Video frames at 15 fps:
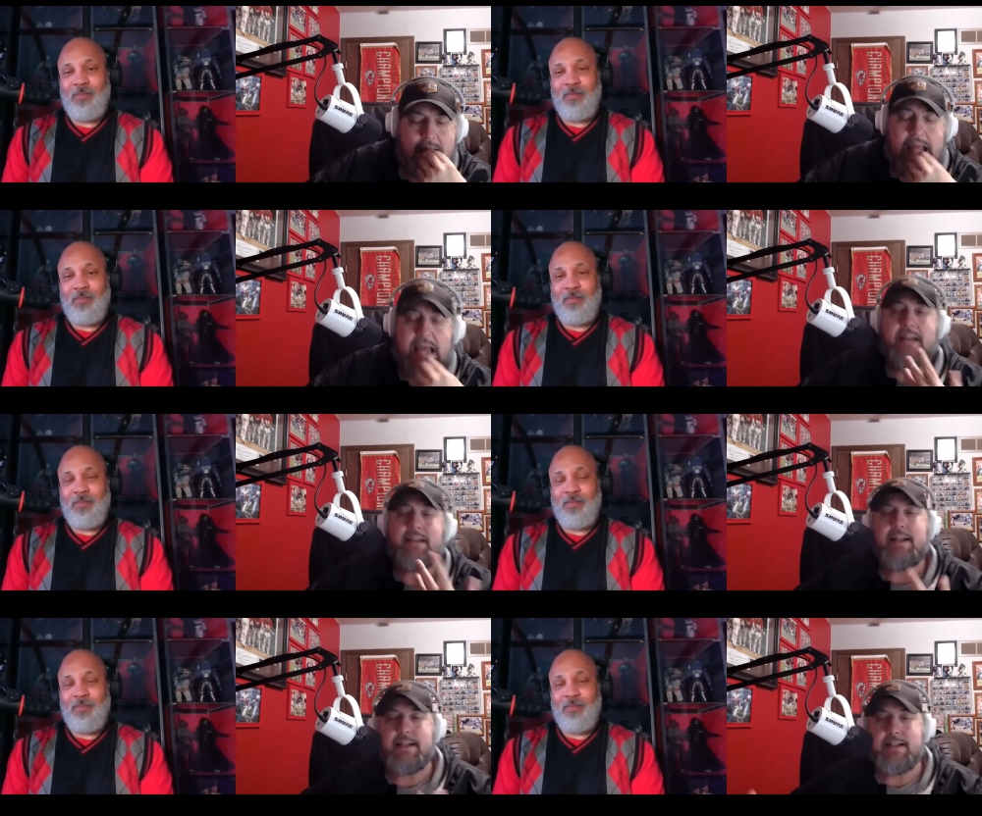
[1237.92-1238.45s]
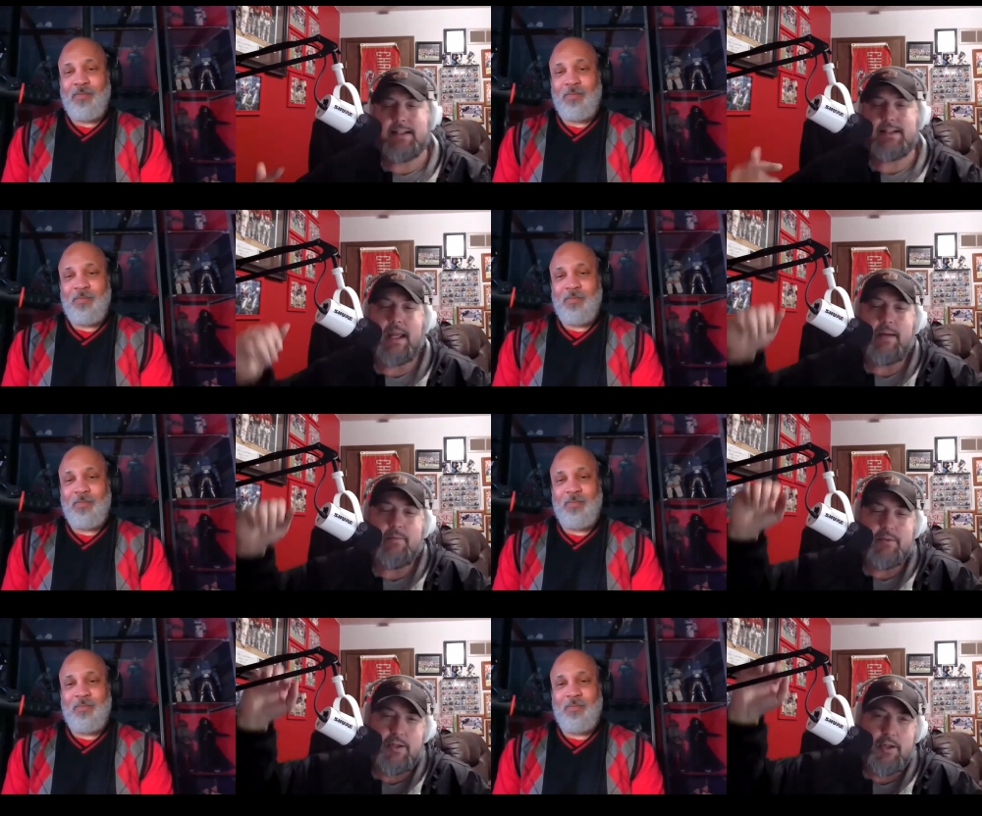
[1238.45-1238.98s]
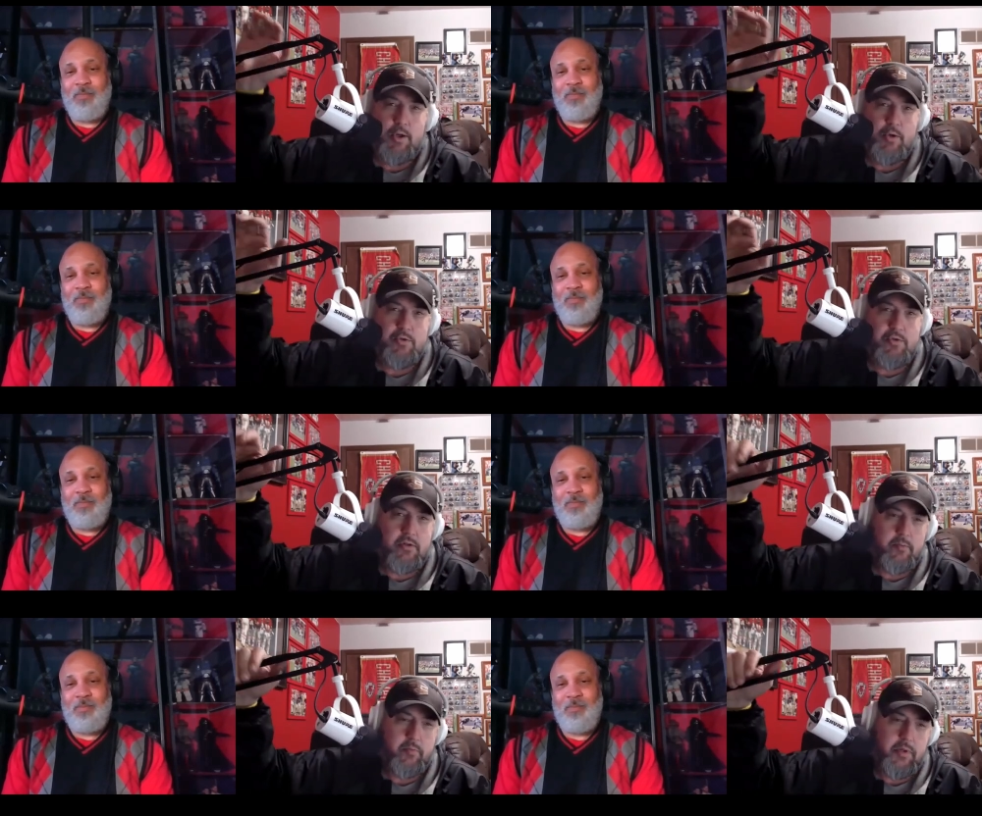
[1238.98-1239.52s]
Speaker 1: I think this game is closer
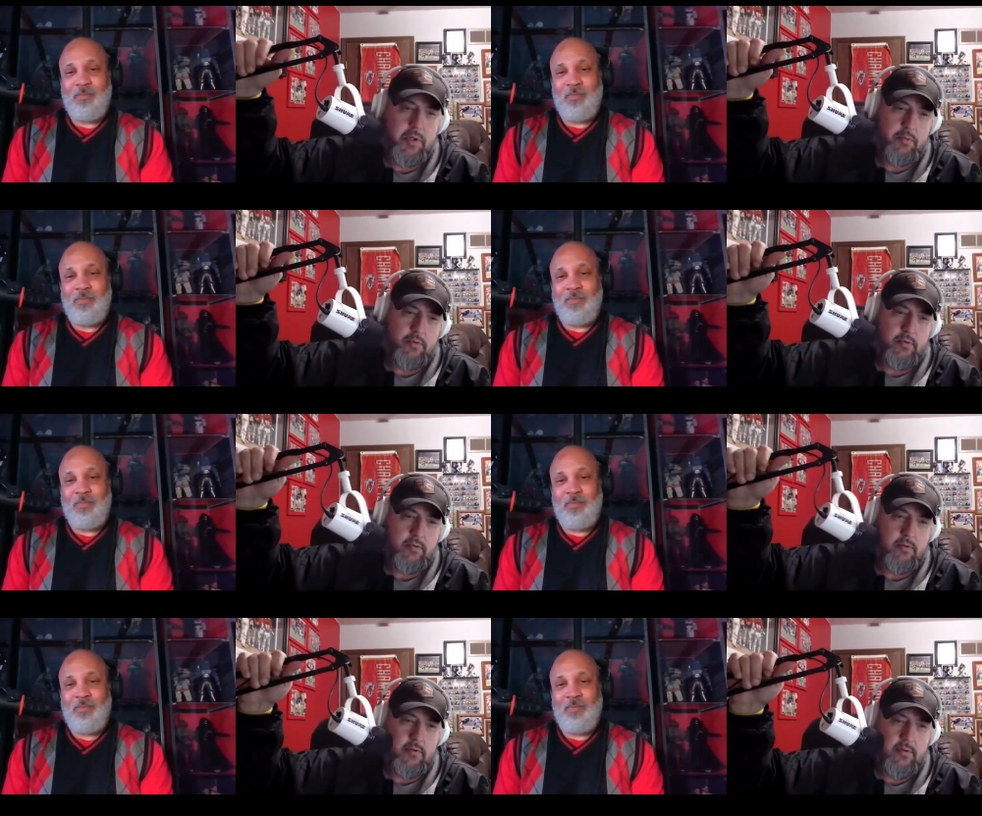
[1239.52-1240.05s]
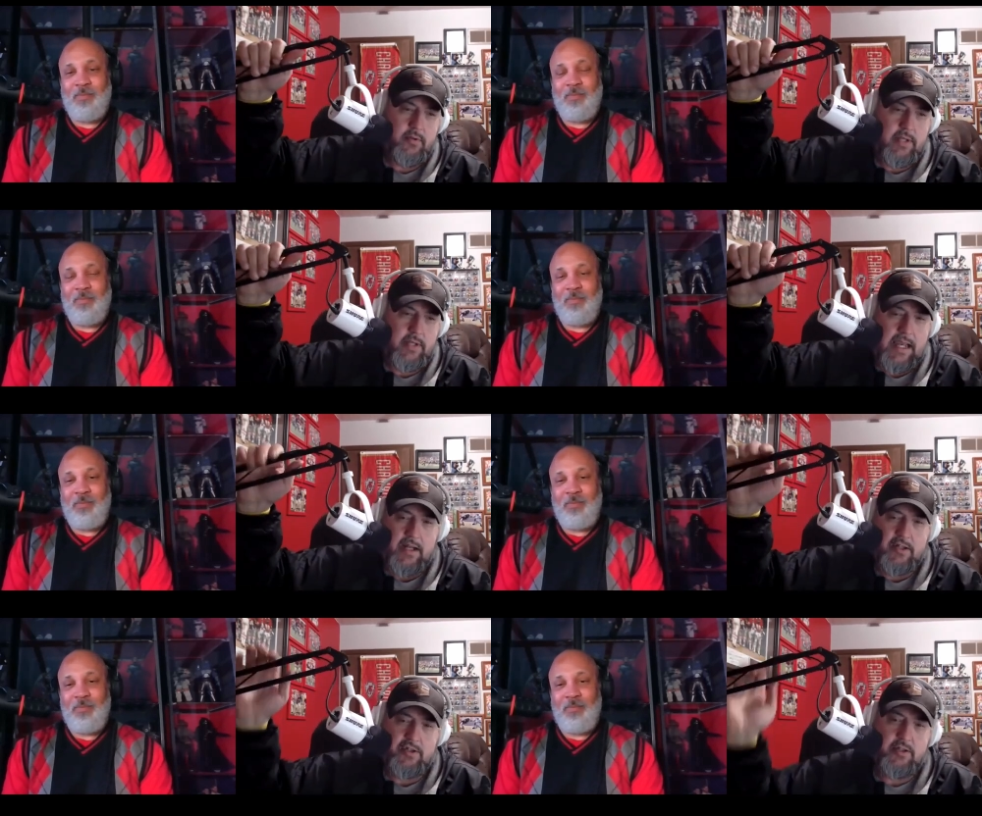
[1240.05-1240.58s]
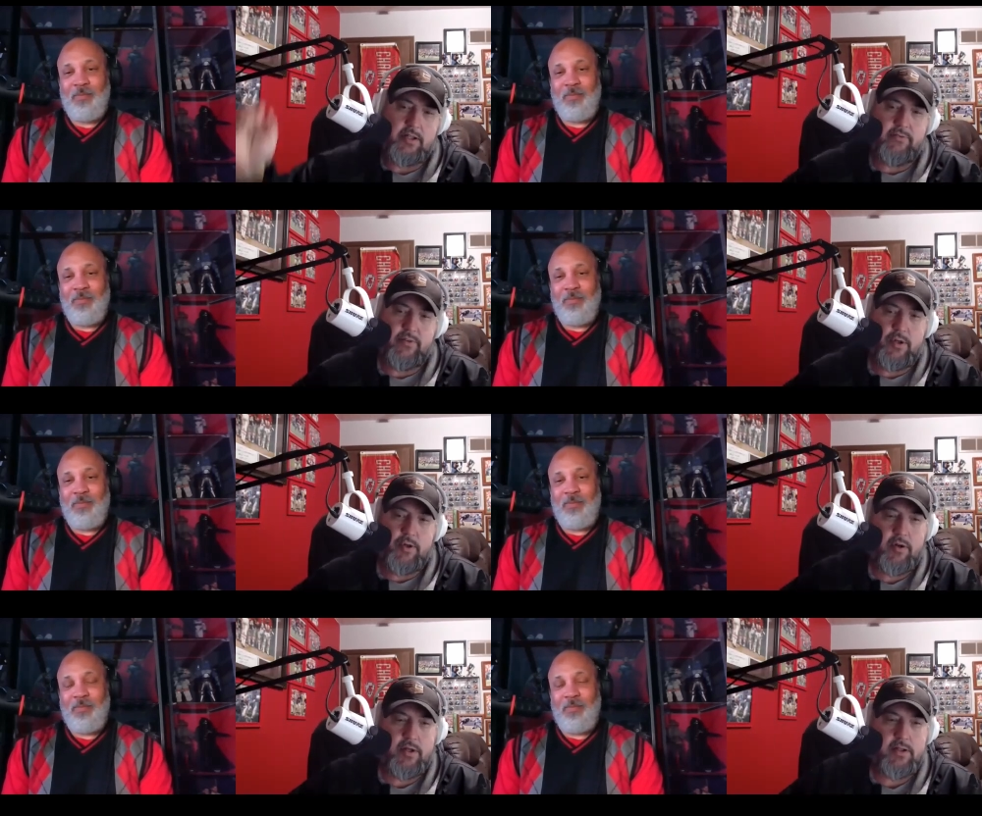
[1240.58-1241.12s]
than people actually give it
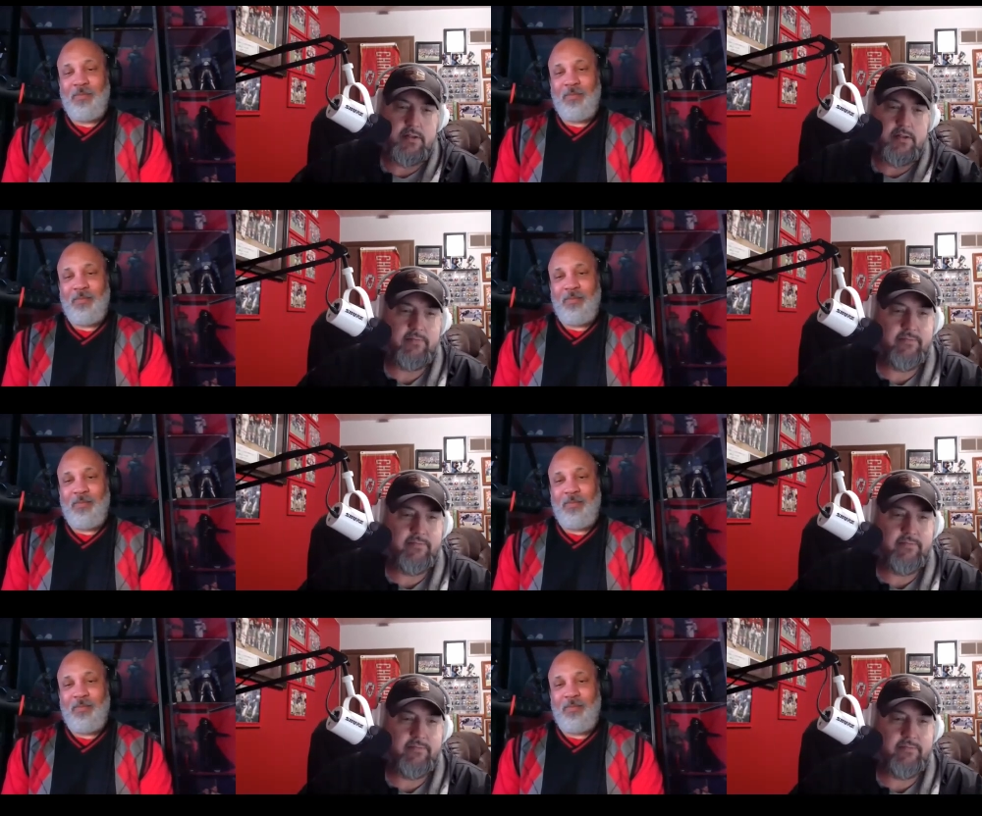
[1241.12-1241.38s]
credit.